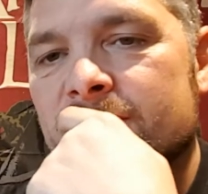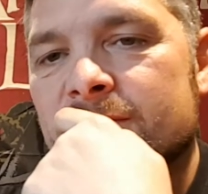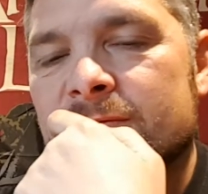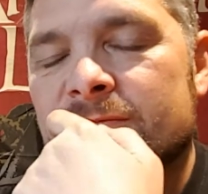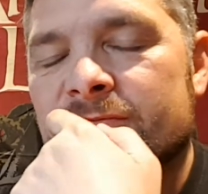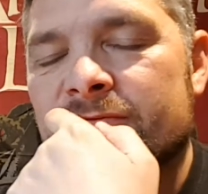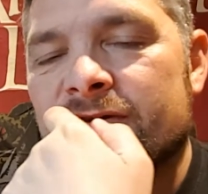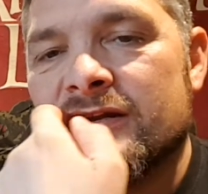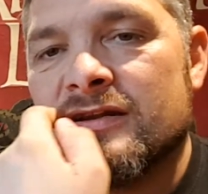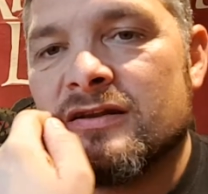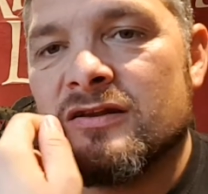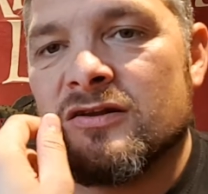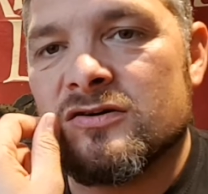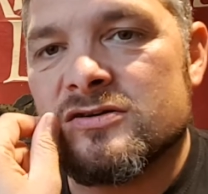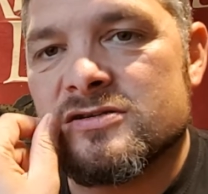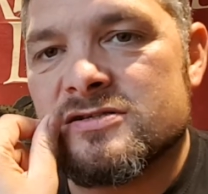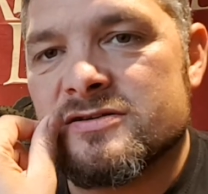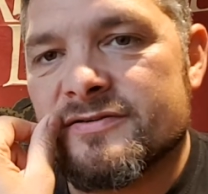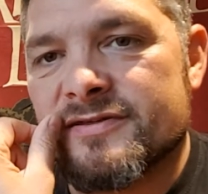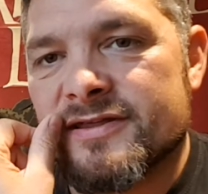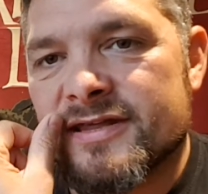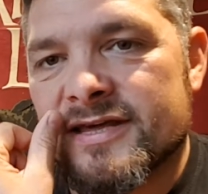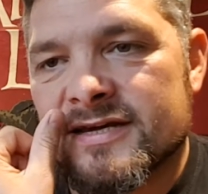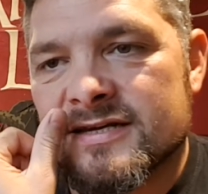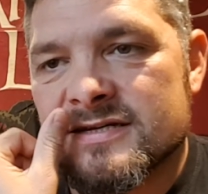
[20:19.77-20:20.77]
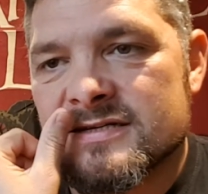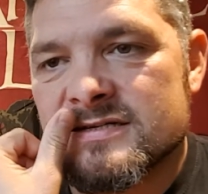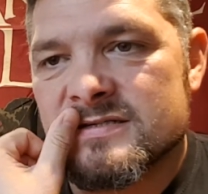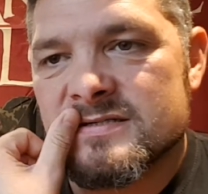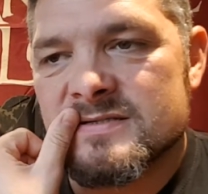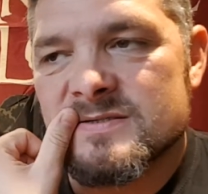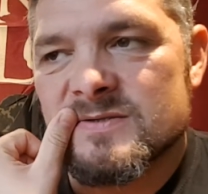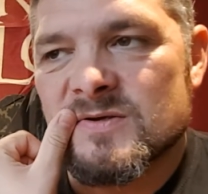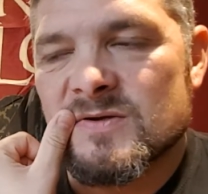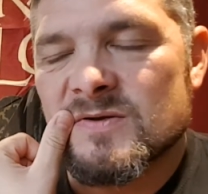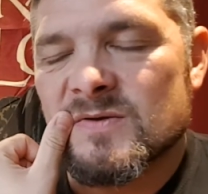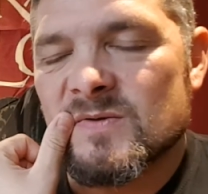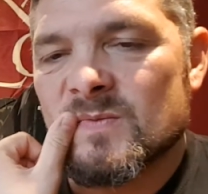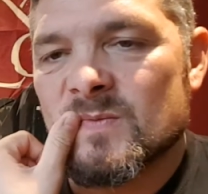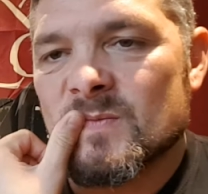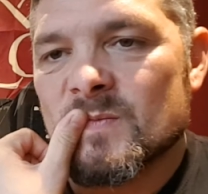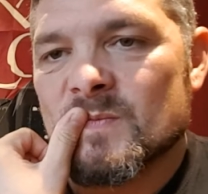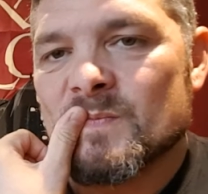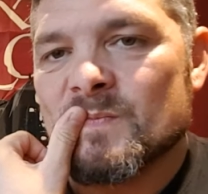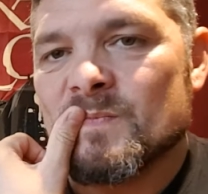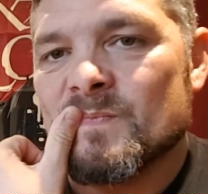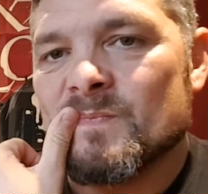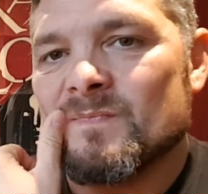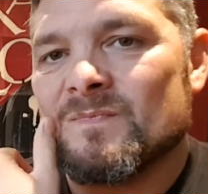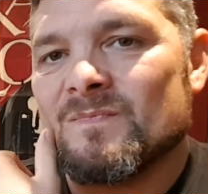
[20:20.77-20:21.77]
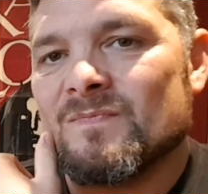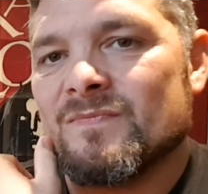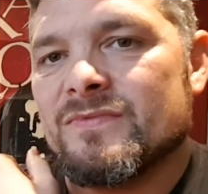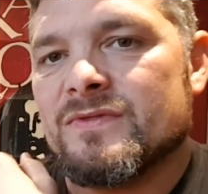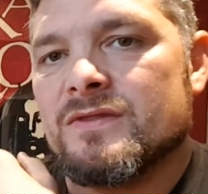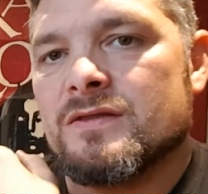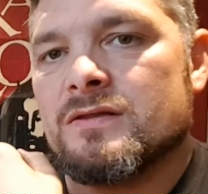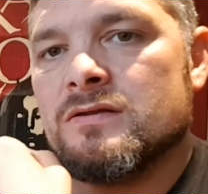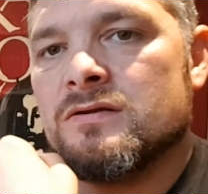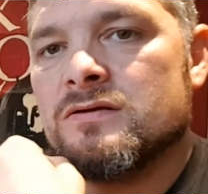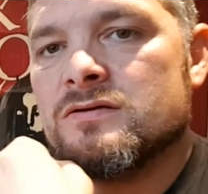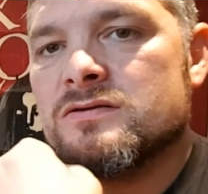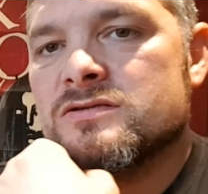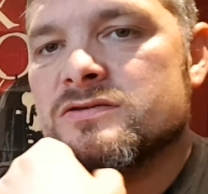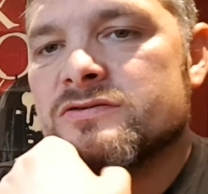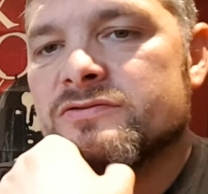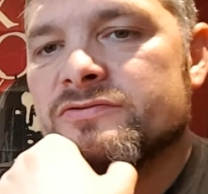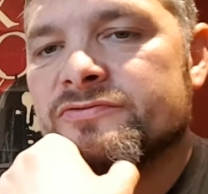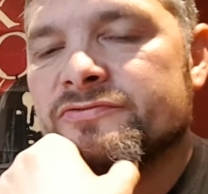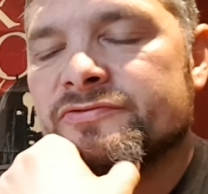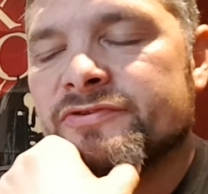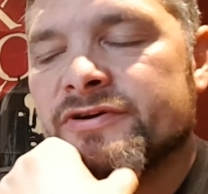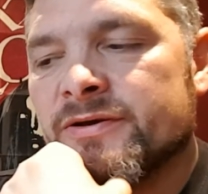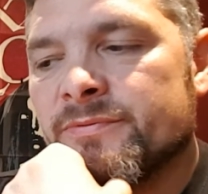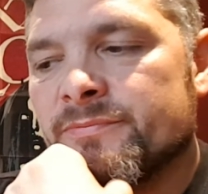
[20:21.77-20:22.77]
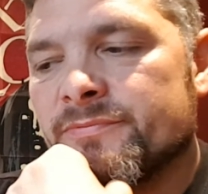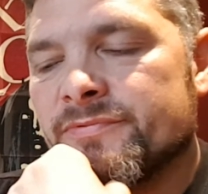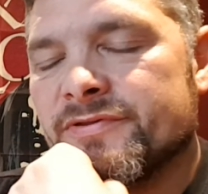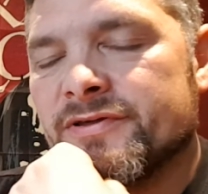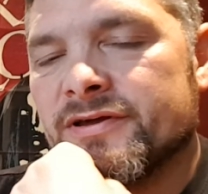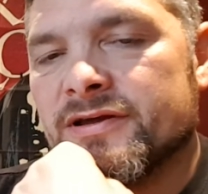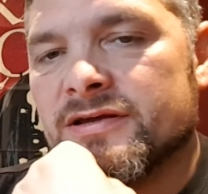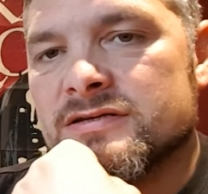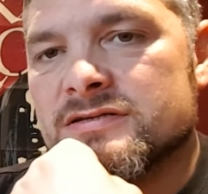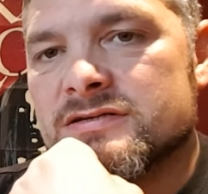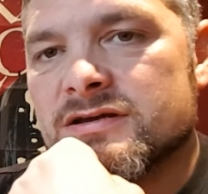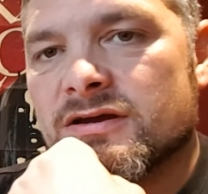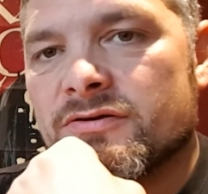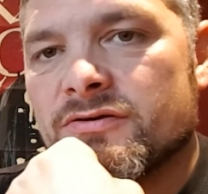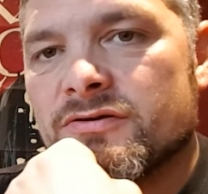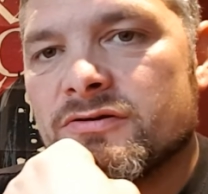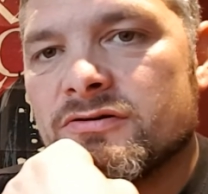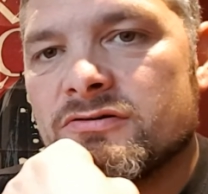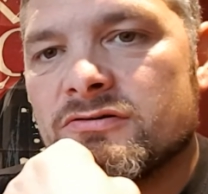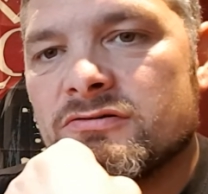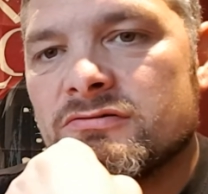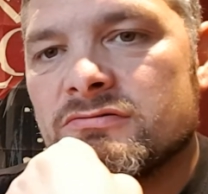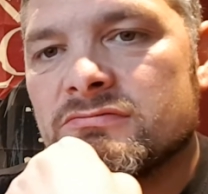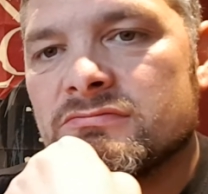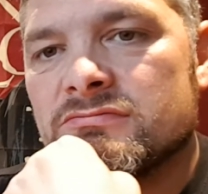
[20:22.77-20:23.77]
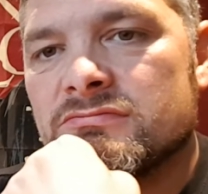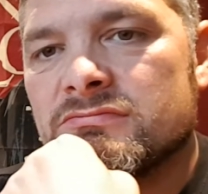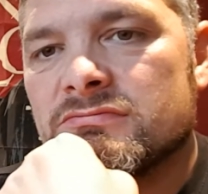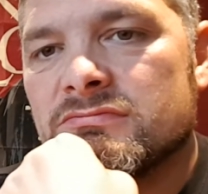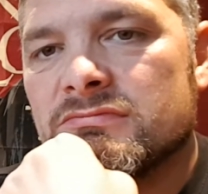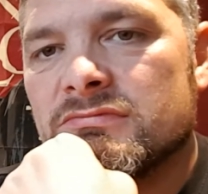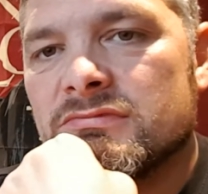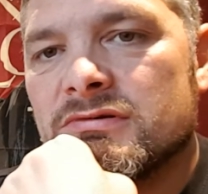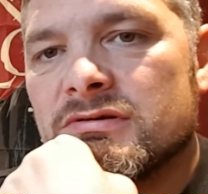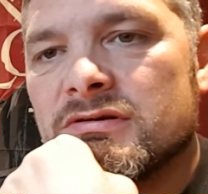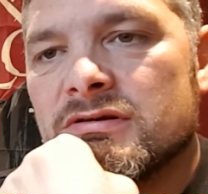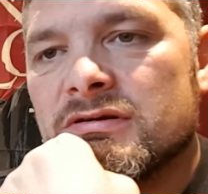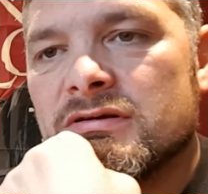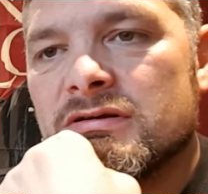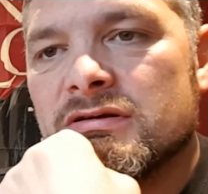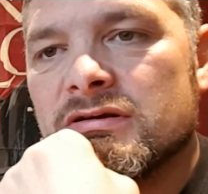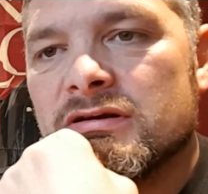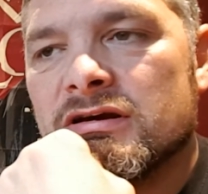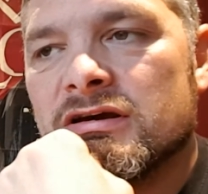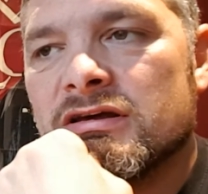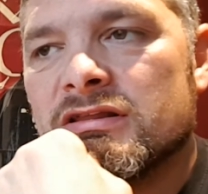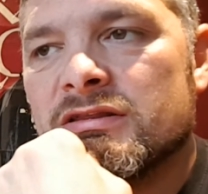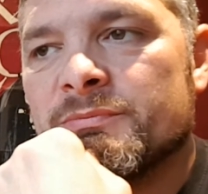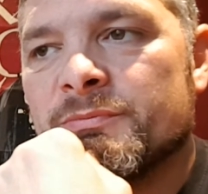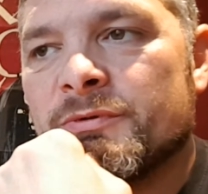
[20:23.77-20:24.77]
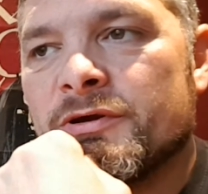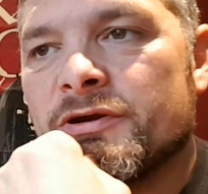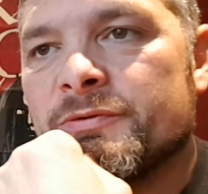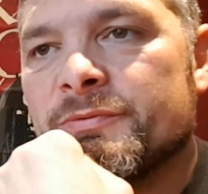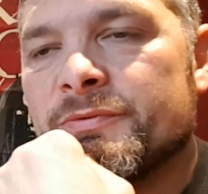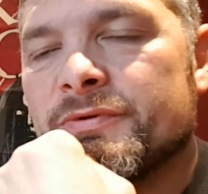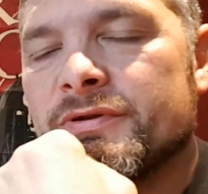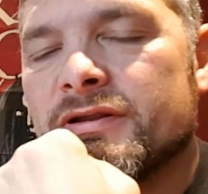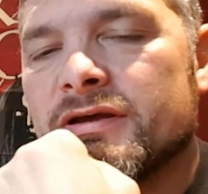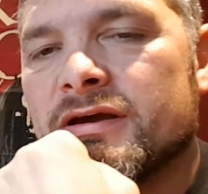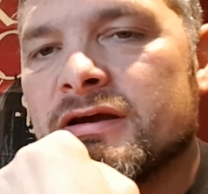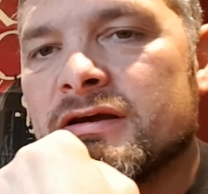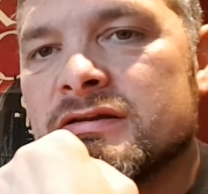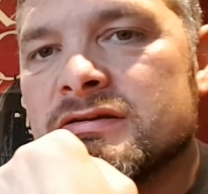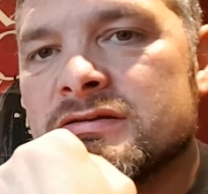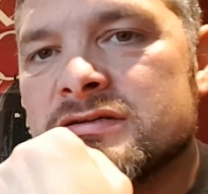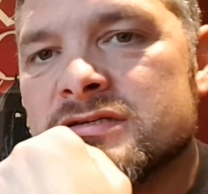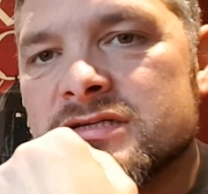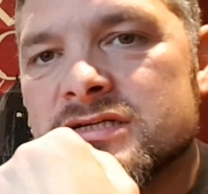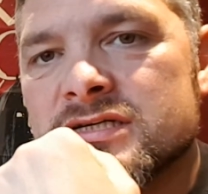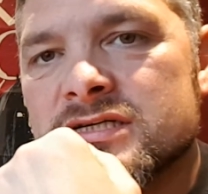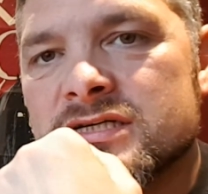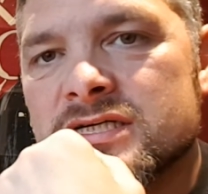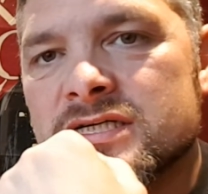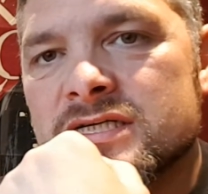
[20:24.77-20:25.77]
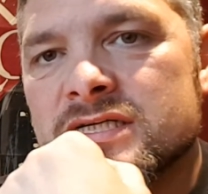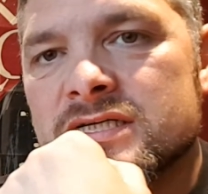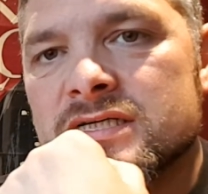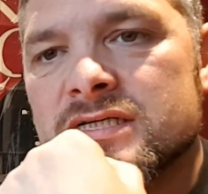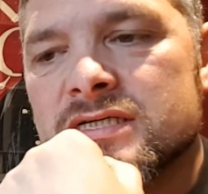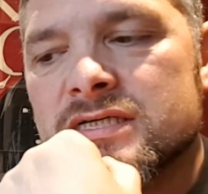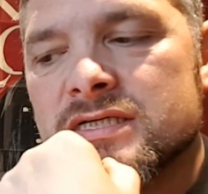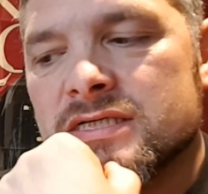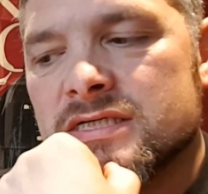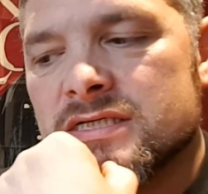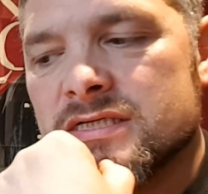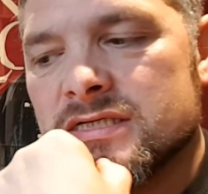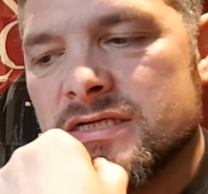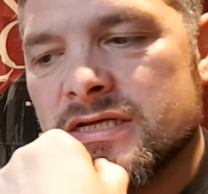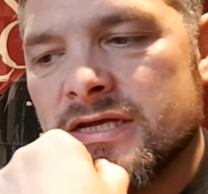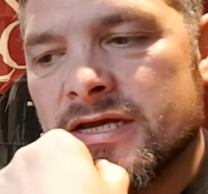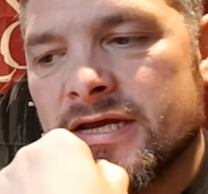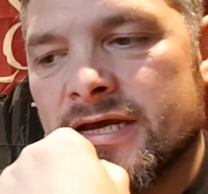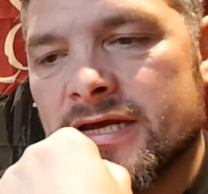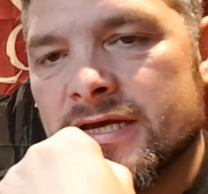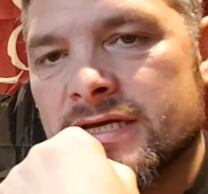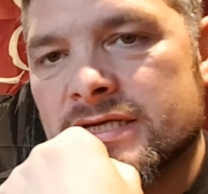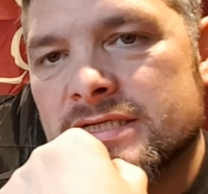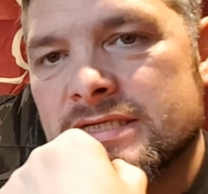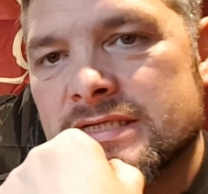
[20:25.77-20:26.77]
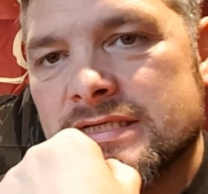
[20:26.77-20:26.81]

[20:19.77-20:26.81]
I've had lots of things, lots of um, things going on at the moment, and uh, yeah,